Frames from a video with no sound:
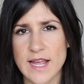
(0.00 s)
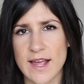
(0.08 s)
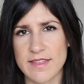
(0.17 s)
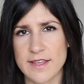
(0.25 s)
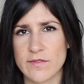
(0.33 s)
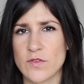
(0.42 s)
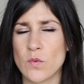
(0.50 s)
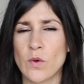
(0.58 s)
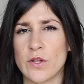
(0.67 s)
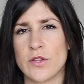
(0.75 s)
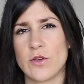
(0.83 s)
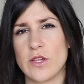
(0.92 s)
I think if you
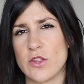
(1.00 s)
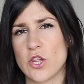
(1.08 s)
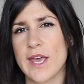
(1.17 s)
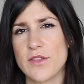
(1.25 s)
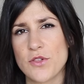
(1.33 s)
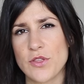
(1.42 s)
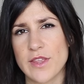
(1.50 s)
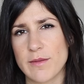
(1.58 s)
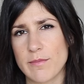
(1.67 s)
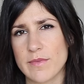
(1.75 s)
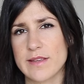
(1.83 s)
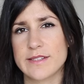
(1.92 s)
want, you can change
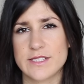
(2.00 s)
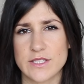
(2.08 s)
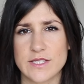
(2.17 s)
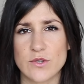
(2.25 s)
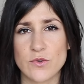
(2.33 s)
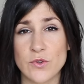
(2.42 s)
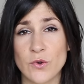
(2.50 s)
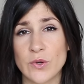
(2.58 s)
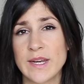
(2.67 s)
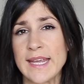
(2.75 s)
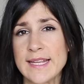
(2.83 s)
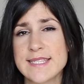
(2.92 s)
them to suit
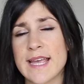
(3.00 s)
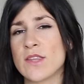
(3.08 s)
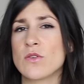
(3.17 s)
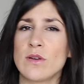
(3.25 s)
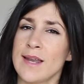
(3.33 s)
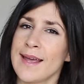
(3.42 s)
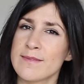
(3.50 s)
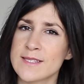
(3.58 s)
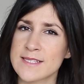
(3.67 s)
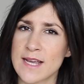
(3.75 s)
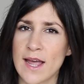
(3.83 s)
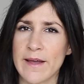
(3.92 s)
your needs and your
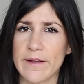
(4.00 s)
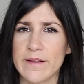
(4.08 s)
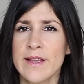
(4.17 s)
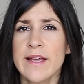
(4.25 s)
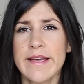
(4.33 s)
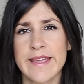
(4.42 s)
lifestyle.